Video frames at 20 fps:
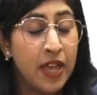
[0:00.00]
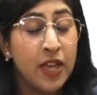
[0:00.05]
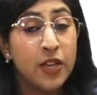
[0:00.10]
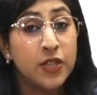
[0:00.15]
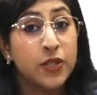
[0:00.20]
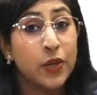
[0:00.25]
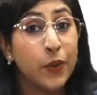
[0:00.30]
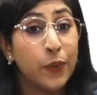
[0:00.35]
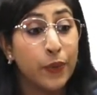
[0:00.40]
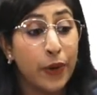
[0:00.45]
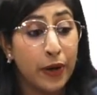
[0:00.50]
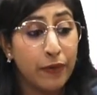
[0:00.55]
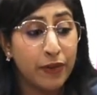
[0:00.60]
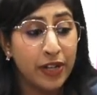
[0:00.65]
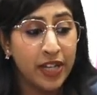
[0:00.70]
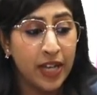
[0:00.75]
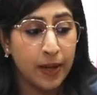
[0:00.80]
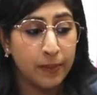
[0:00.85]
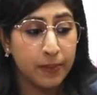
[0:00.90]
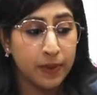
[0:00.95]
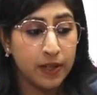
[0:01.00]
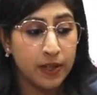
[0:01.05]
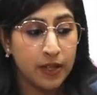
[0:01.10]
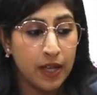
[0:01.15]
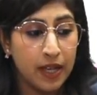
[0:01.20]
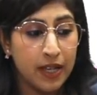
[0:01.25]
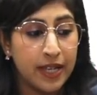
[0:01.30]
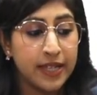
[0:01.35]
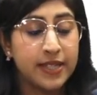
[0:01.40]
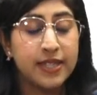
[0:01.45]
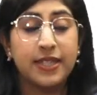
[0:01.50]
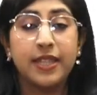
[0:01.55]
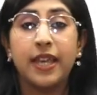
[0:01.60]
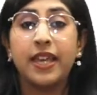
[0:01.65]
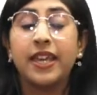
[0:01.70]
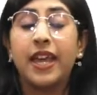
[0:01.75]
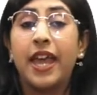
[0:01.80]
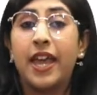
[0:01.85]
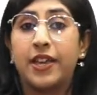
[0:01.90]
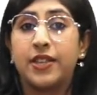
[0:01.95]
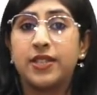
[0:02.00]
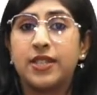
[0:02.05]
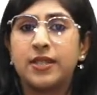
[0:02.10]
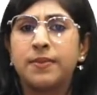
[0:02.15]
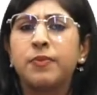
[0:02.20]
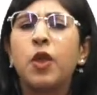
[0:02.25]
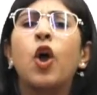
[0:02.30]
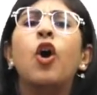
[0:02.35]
So variable, let's say x,